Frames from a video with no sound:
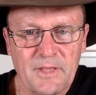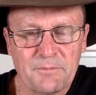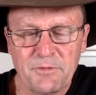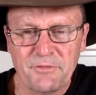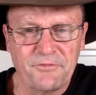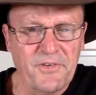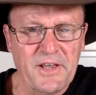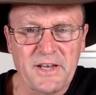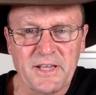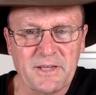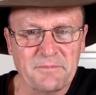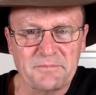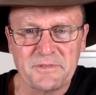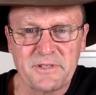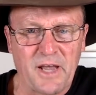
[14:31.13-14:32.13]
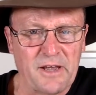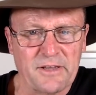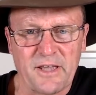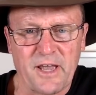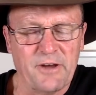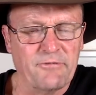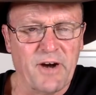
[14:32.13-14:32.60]
but fair dinkum, don't
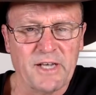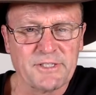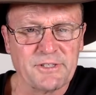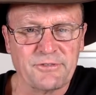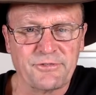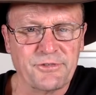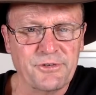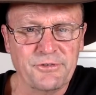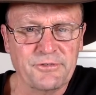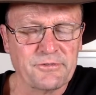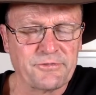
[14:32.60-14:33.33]
go racing through